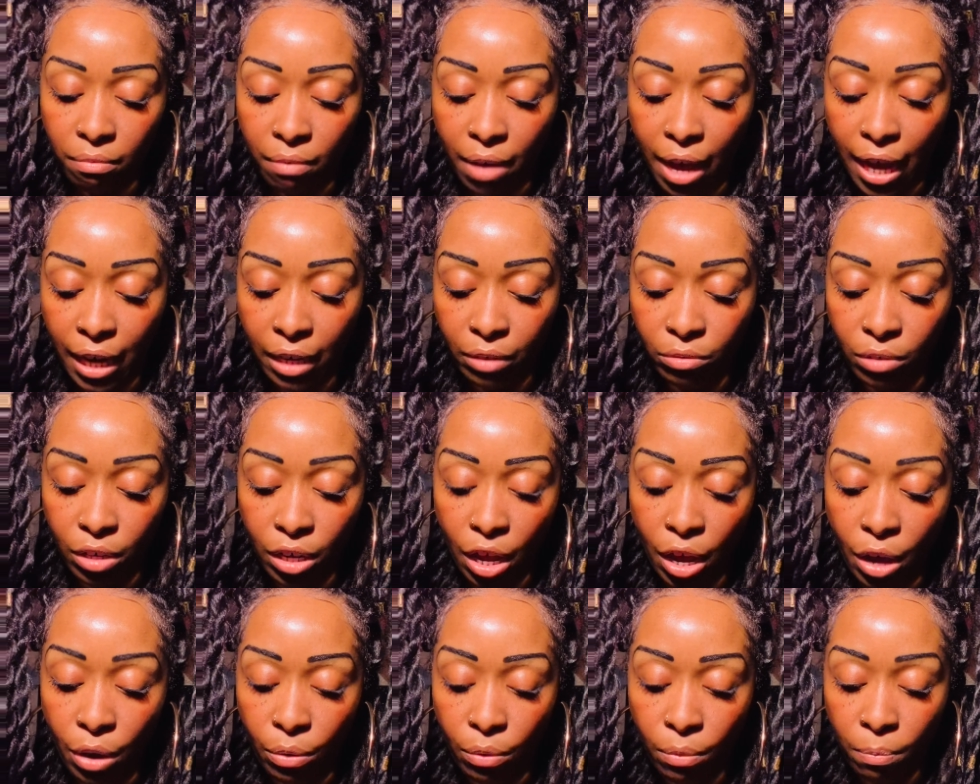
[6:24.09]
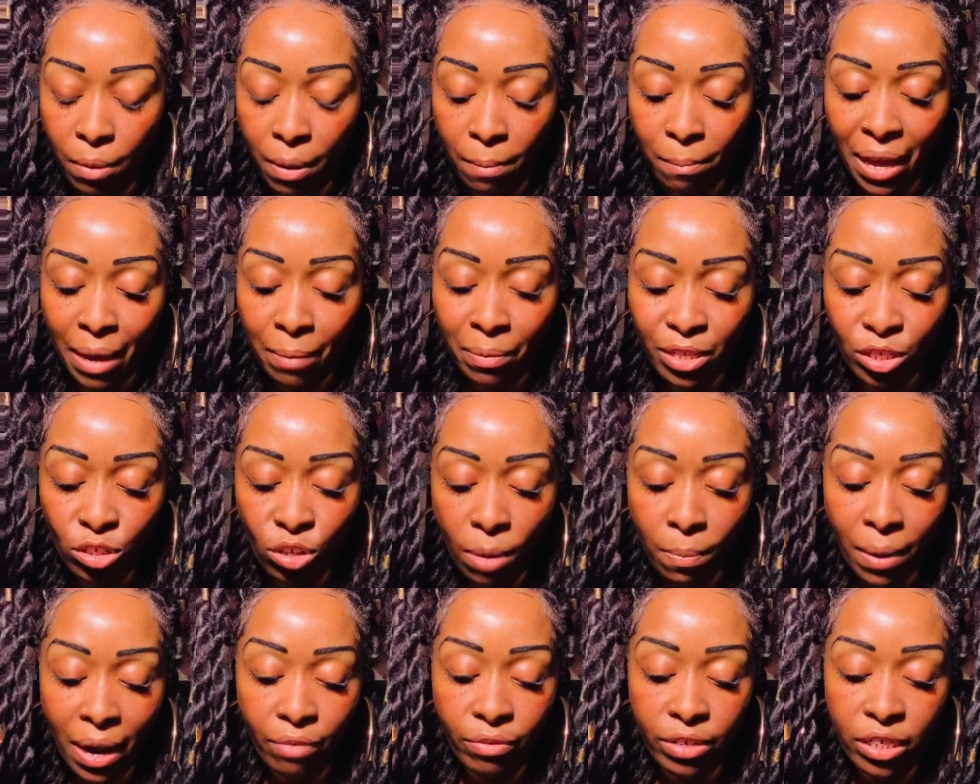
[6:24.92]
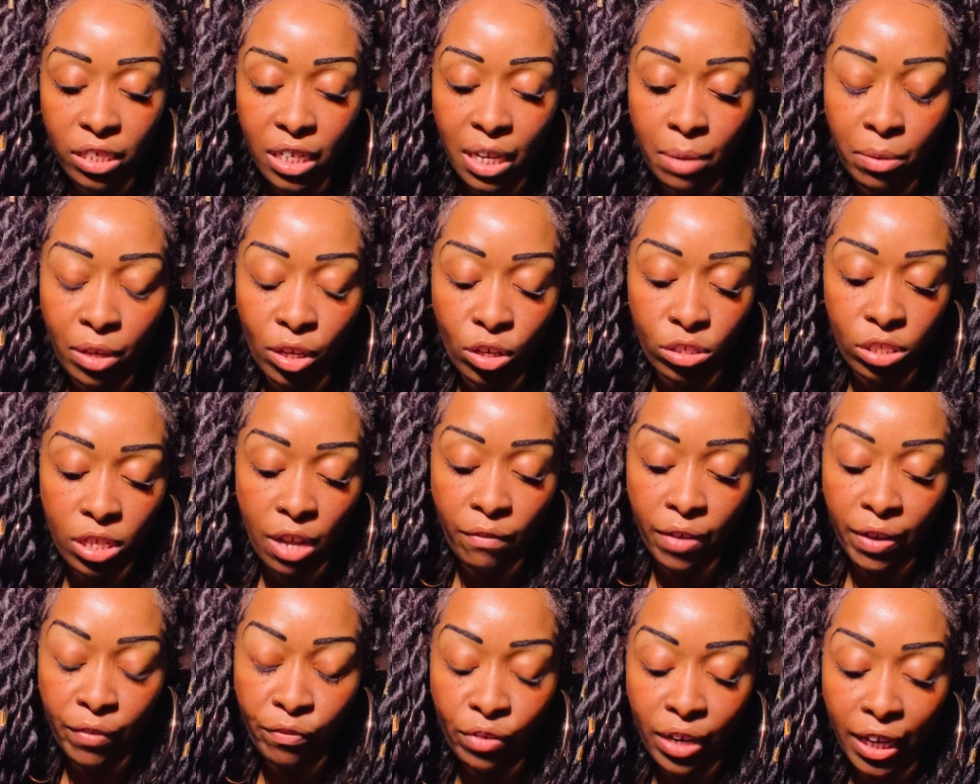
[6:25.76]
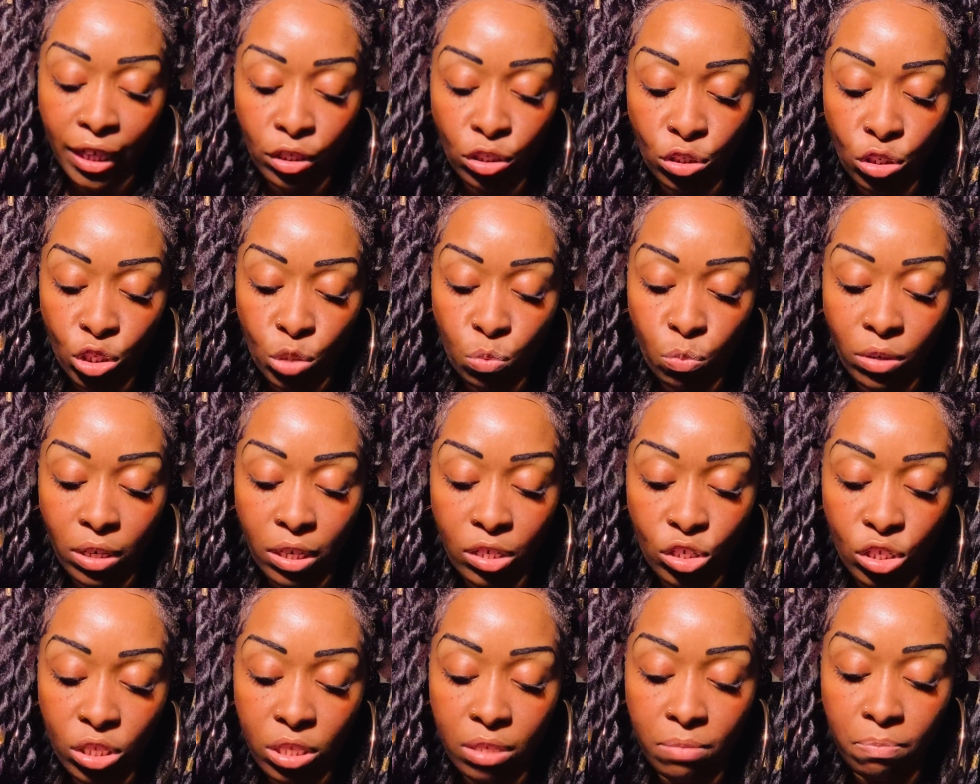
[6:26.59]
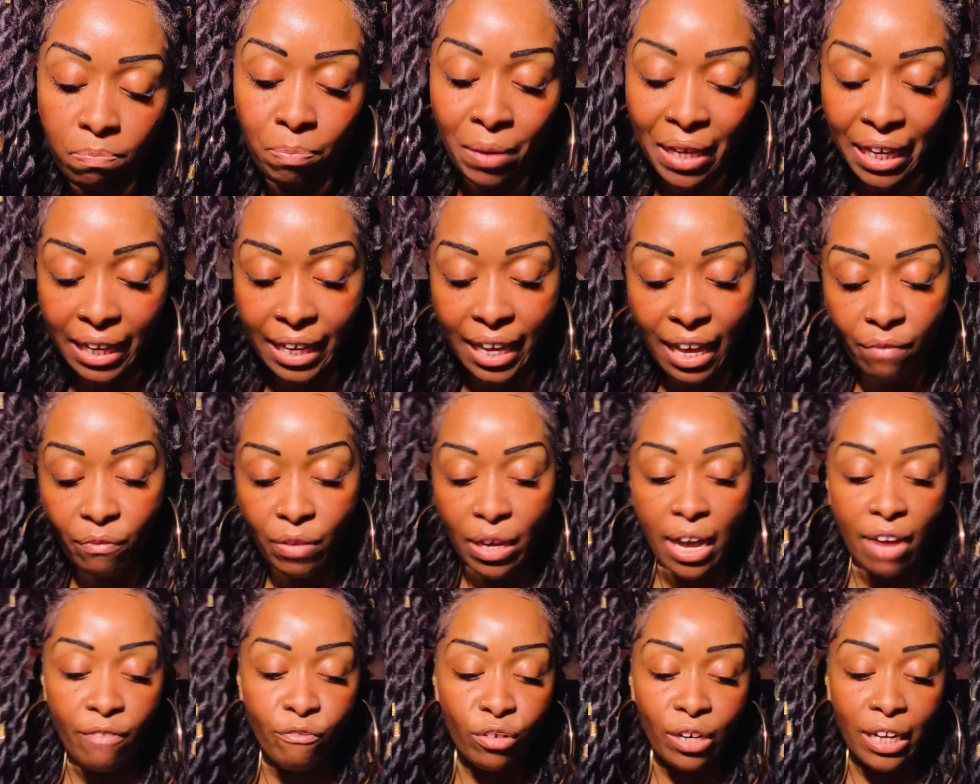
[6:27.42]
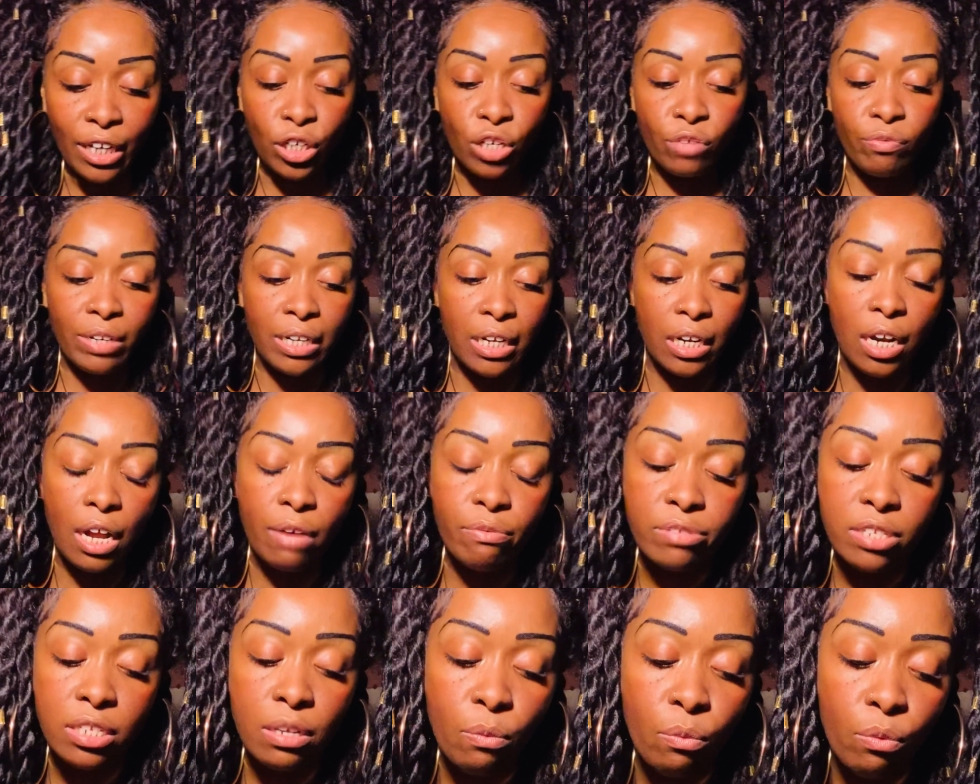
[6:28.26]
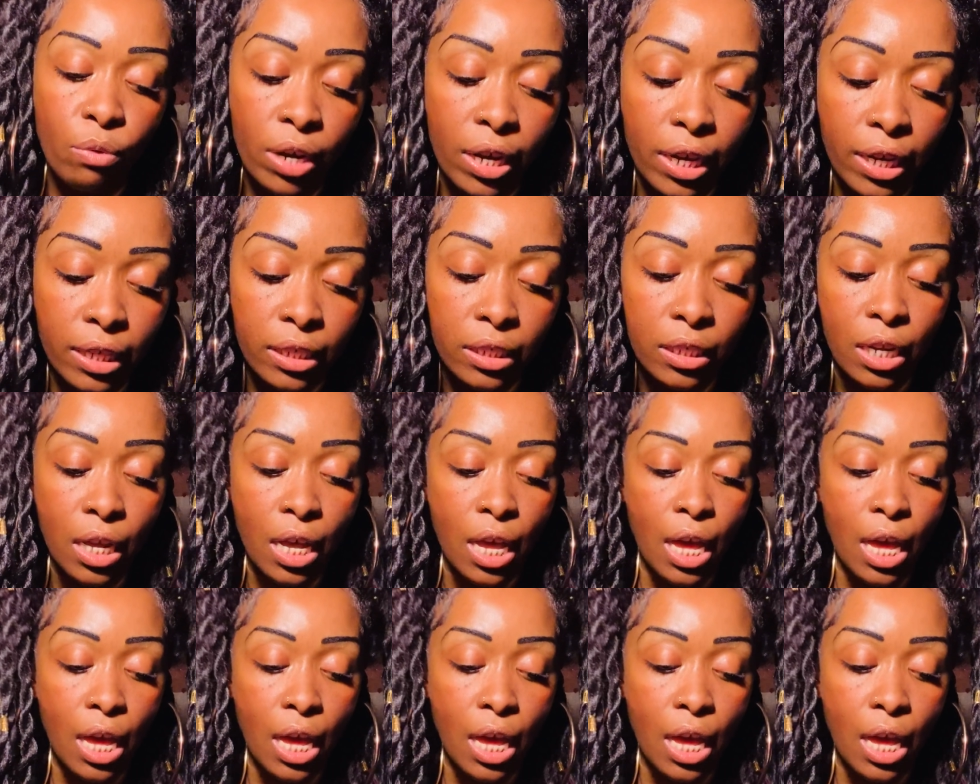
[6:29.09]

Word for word: I don't know. But maybe it's not about redeeming yourself. I feel like you just want to just be giving. I feel like you really love someone